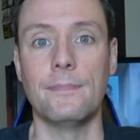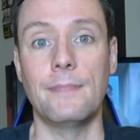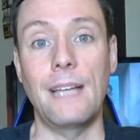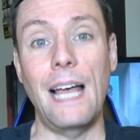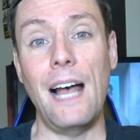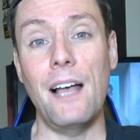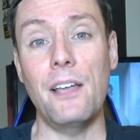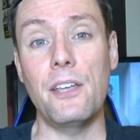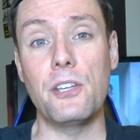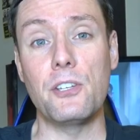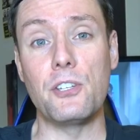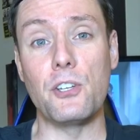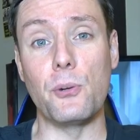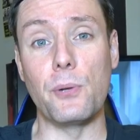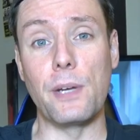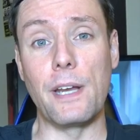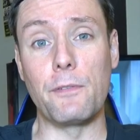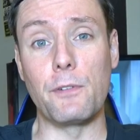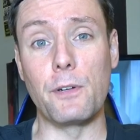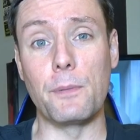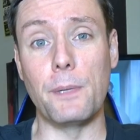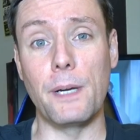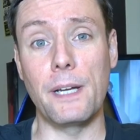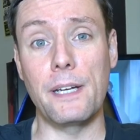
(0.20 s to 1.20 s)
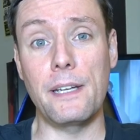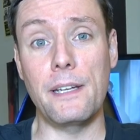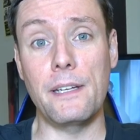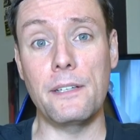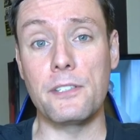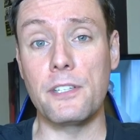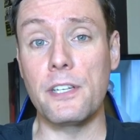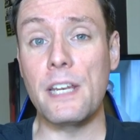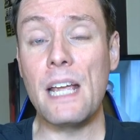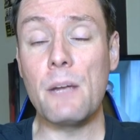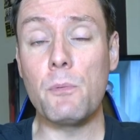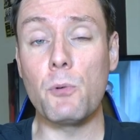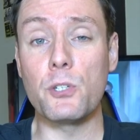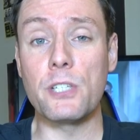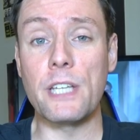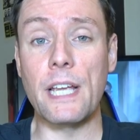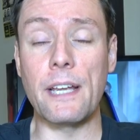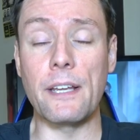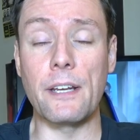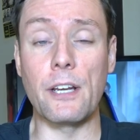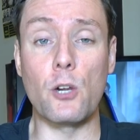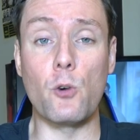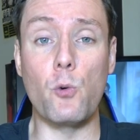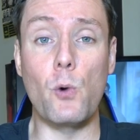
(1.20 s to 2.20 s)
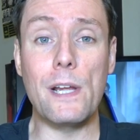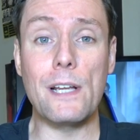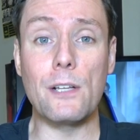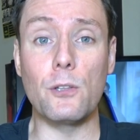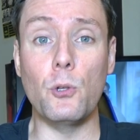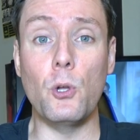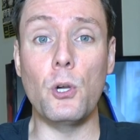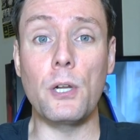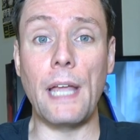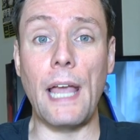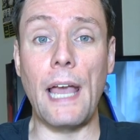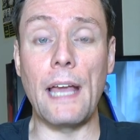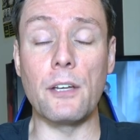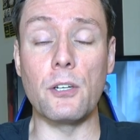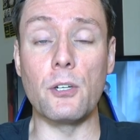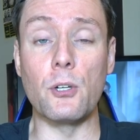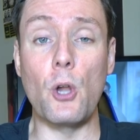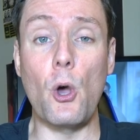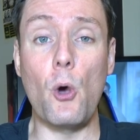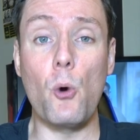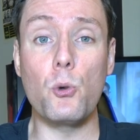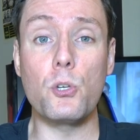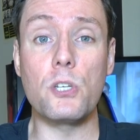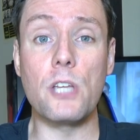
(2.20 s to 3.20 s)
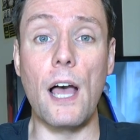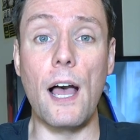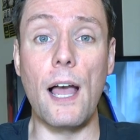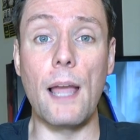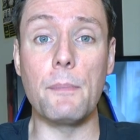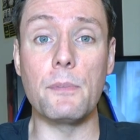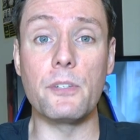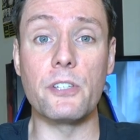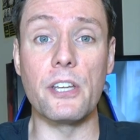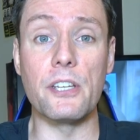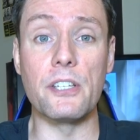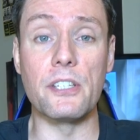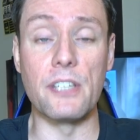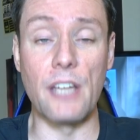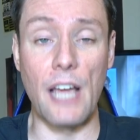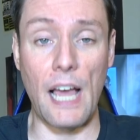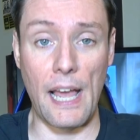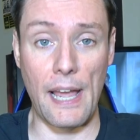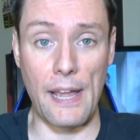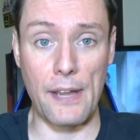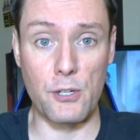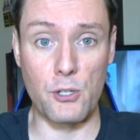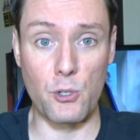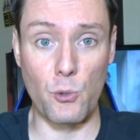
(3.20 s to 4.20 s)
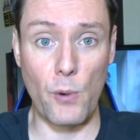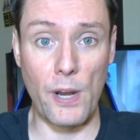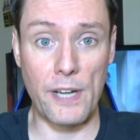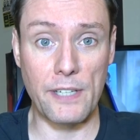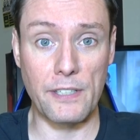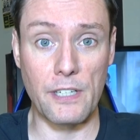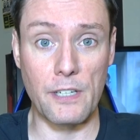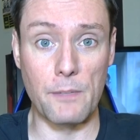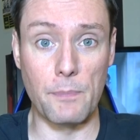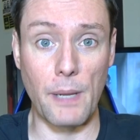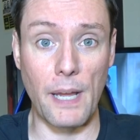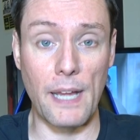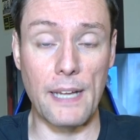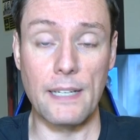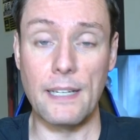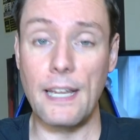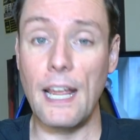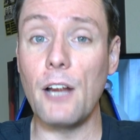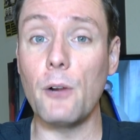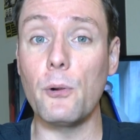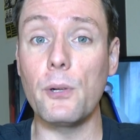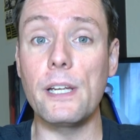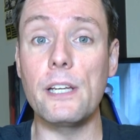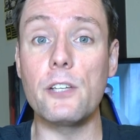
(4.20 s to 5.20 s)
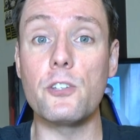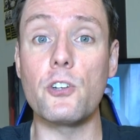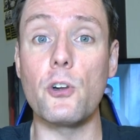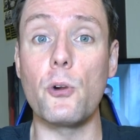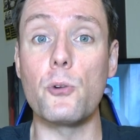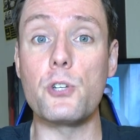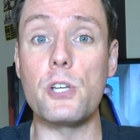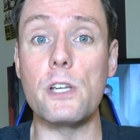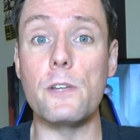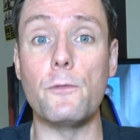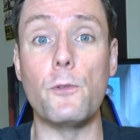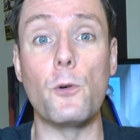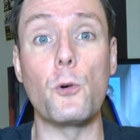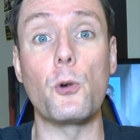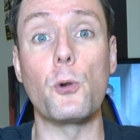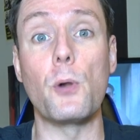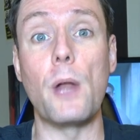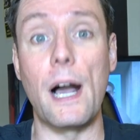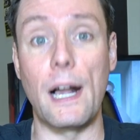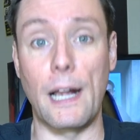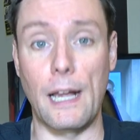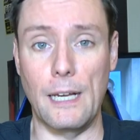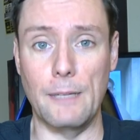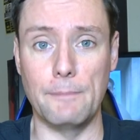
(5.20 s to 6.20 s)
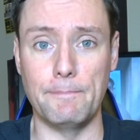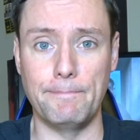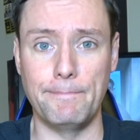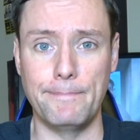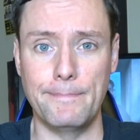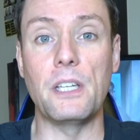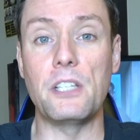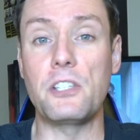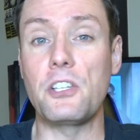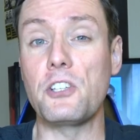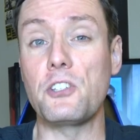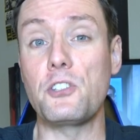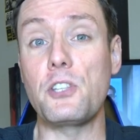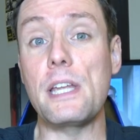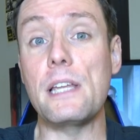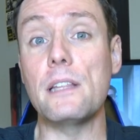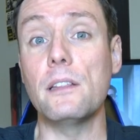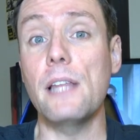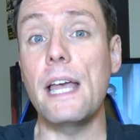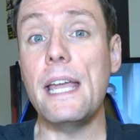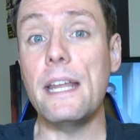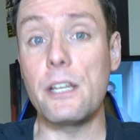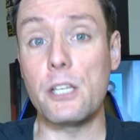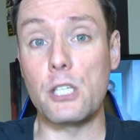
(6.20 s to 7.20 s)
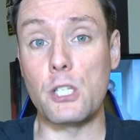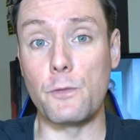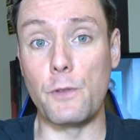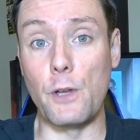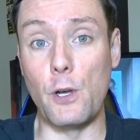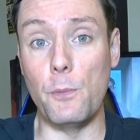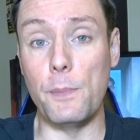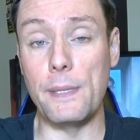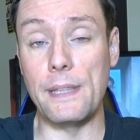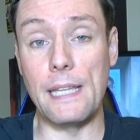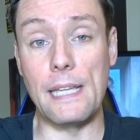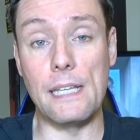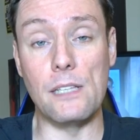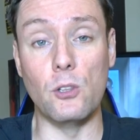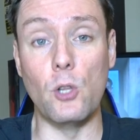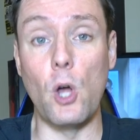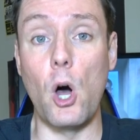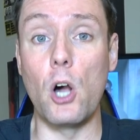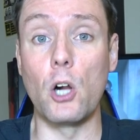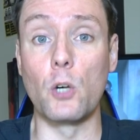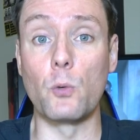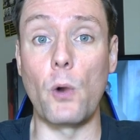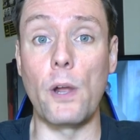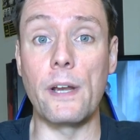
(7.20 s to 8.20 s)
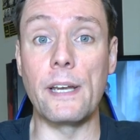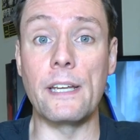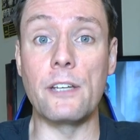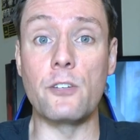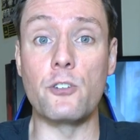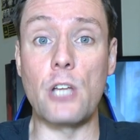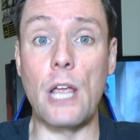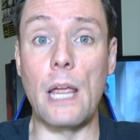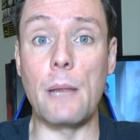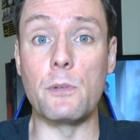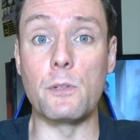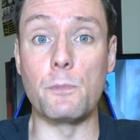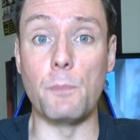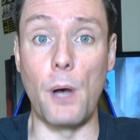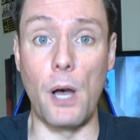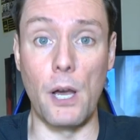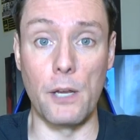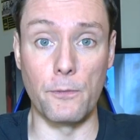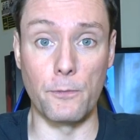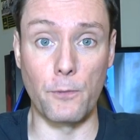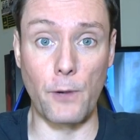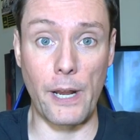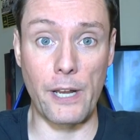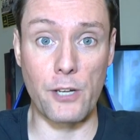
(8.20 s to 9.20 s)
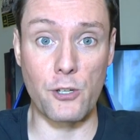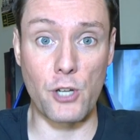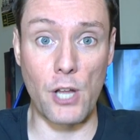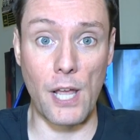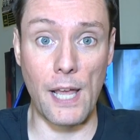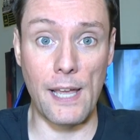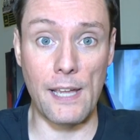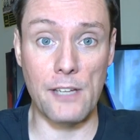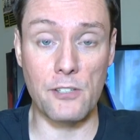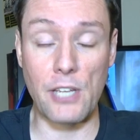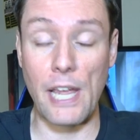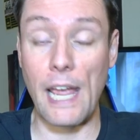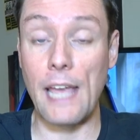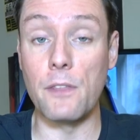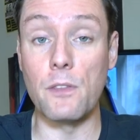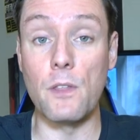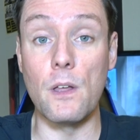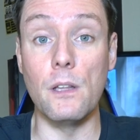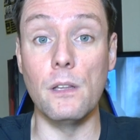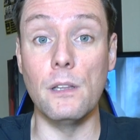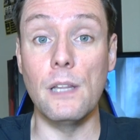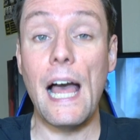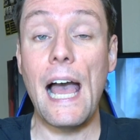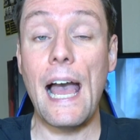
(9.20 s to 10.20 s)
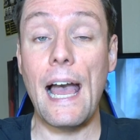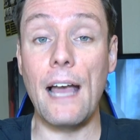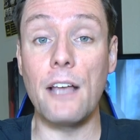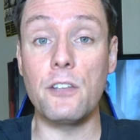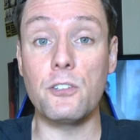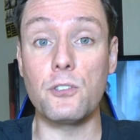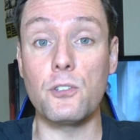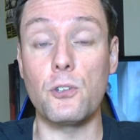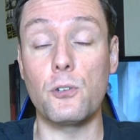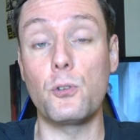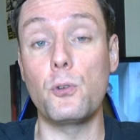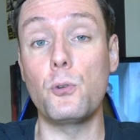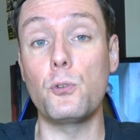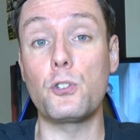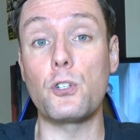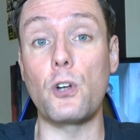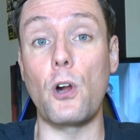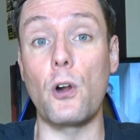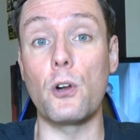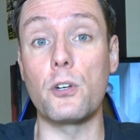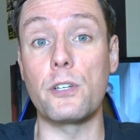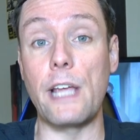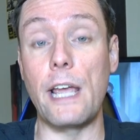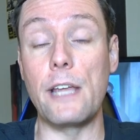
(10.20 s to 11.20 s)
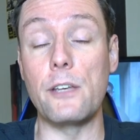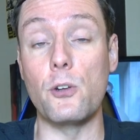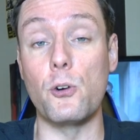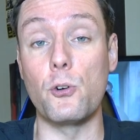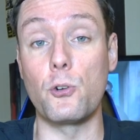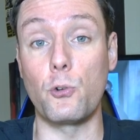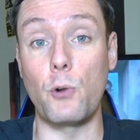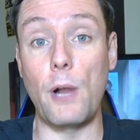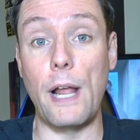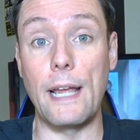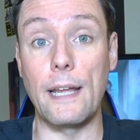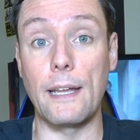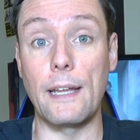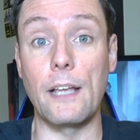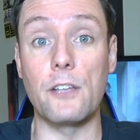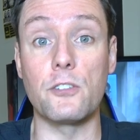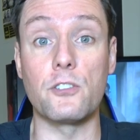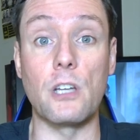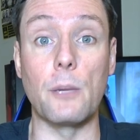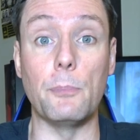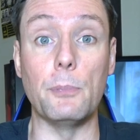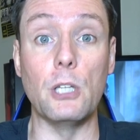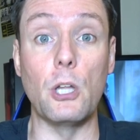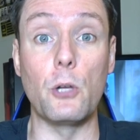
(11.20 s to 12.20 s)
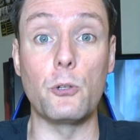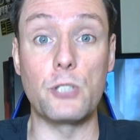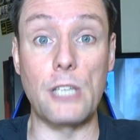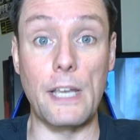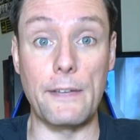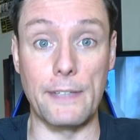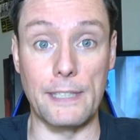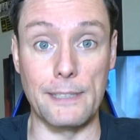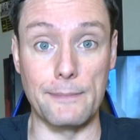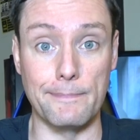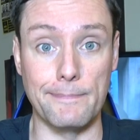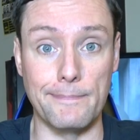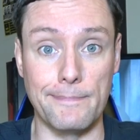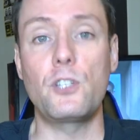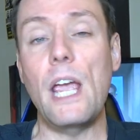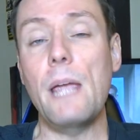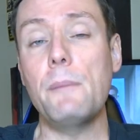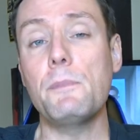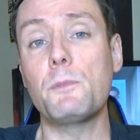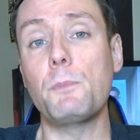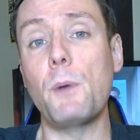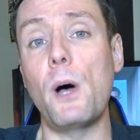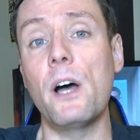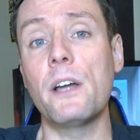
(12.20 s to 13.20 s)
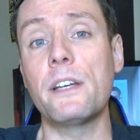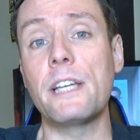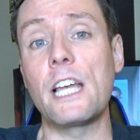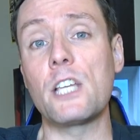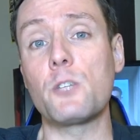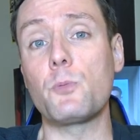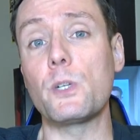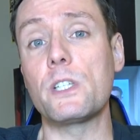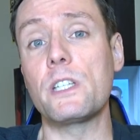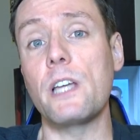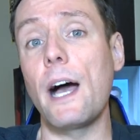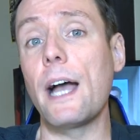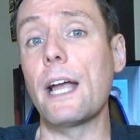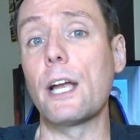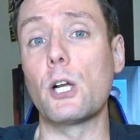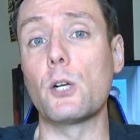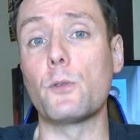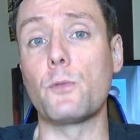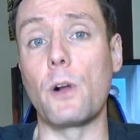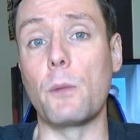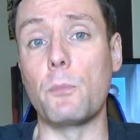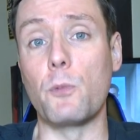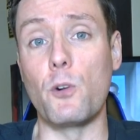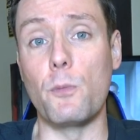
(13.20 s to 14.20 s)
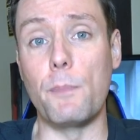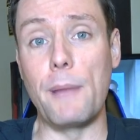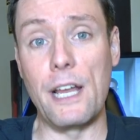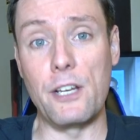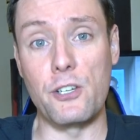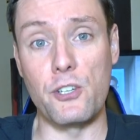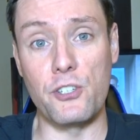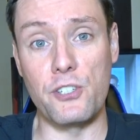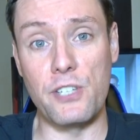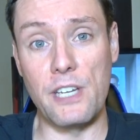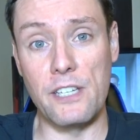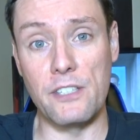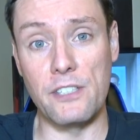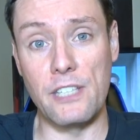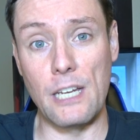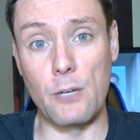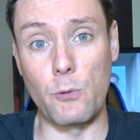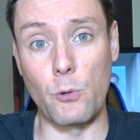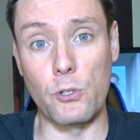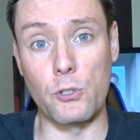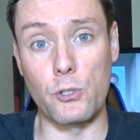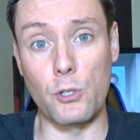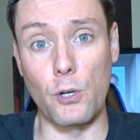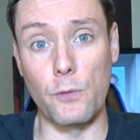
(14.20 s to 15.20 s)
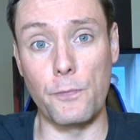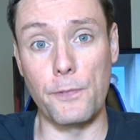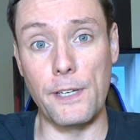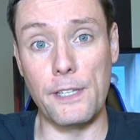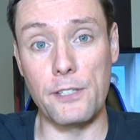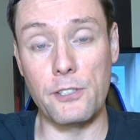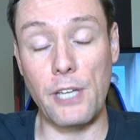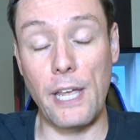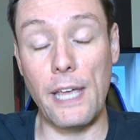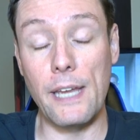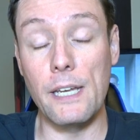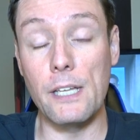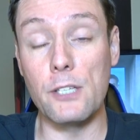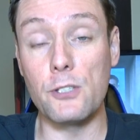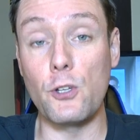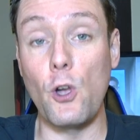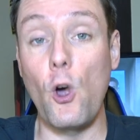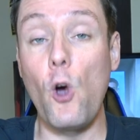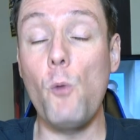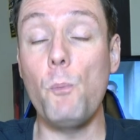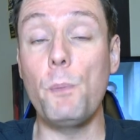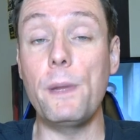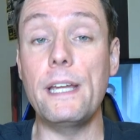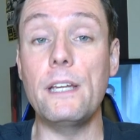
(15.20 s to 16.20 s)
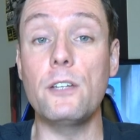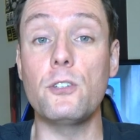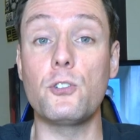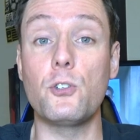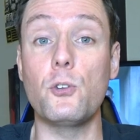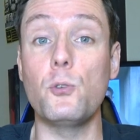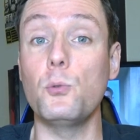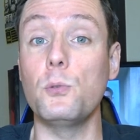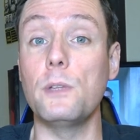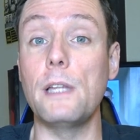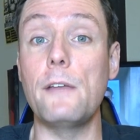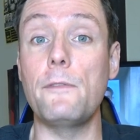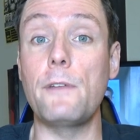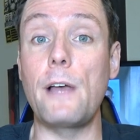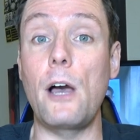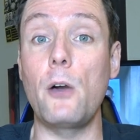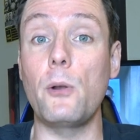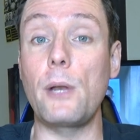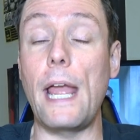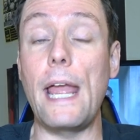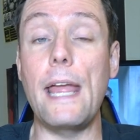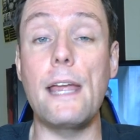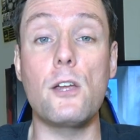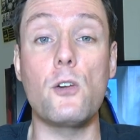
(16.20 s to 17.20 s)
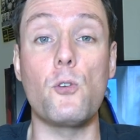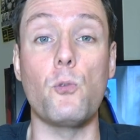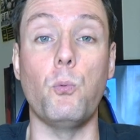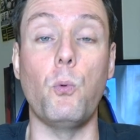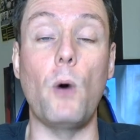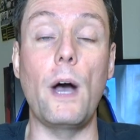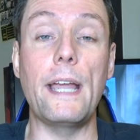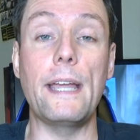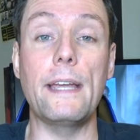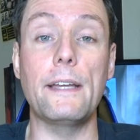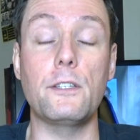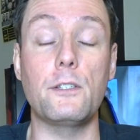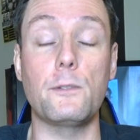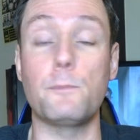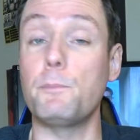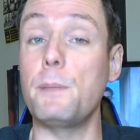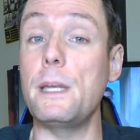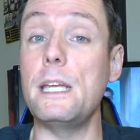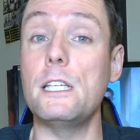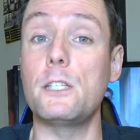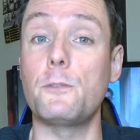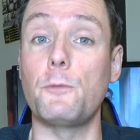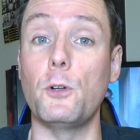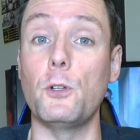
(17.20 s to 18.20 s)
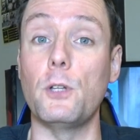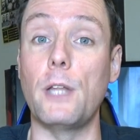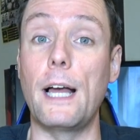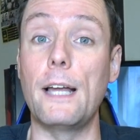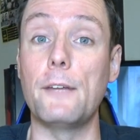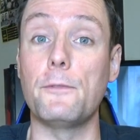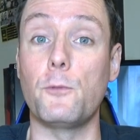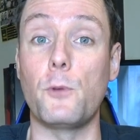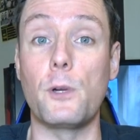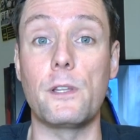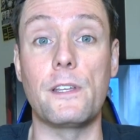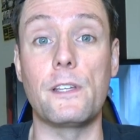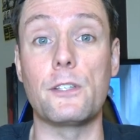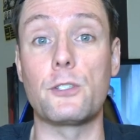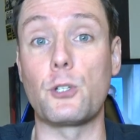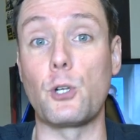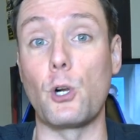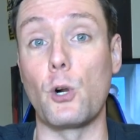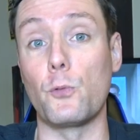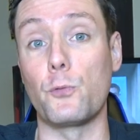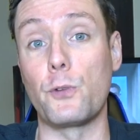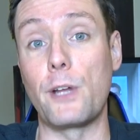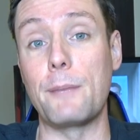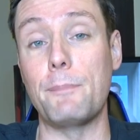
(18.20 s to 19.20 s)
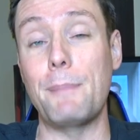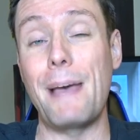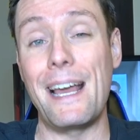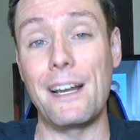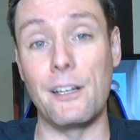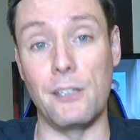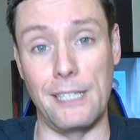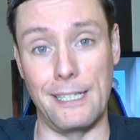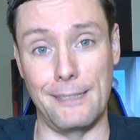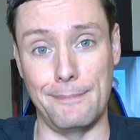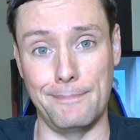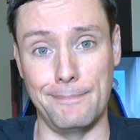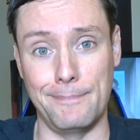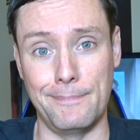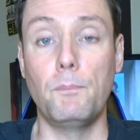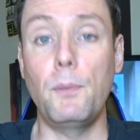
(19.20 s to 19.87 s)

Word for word: How you doing, everybody? Today we're taking a quick look at No Time to Die, directed by Cary Joji Fukunaga. This is the latest film in the long-running James Bond franchise, and the last to star Daniel Craig as 007. James Bond has retired from Her Majesty's Secret Service and is hoping to live out a quiet, peaceful life with his girlfriend Madeleine.